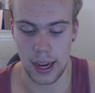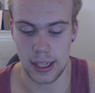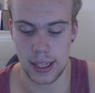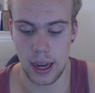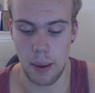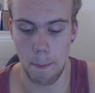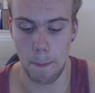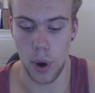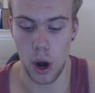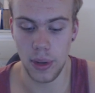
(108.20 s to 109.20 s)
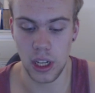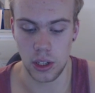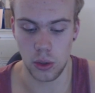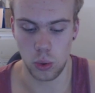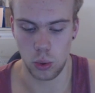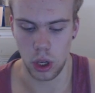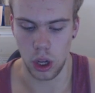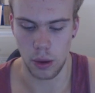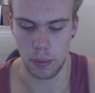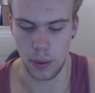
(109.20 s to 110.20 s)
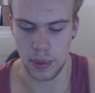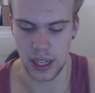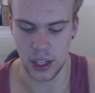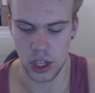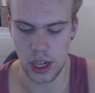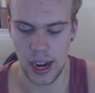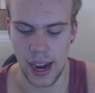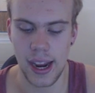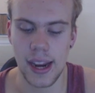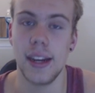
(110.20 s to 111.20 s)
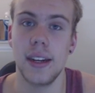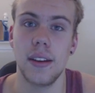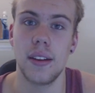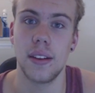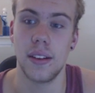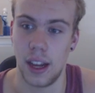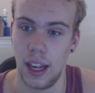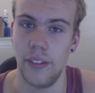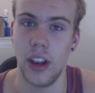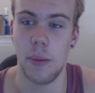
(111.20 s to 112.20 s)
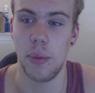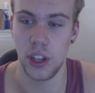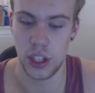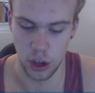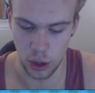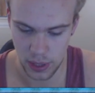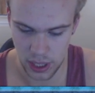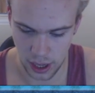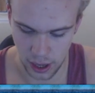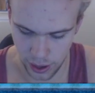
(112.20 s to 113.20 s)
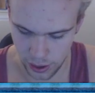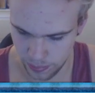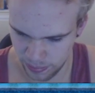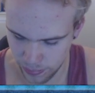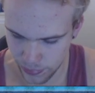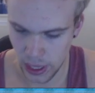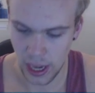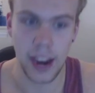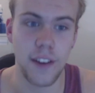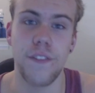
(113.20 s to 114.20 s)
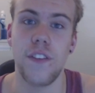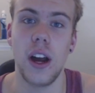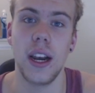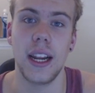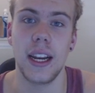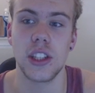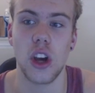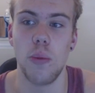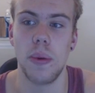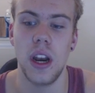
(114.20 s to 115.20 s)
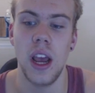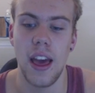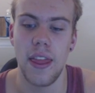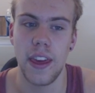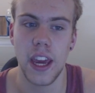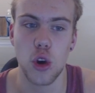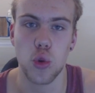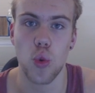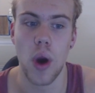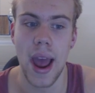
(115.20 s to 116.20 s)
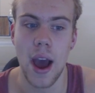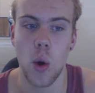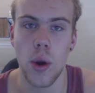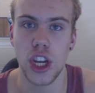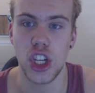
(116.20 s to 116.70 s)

Some bombers. Ooh, a lot of bombers actually. And a level up on the tombstone. And finally, let's open the crown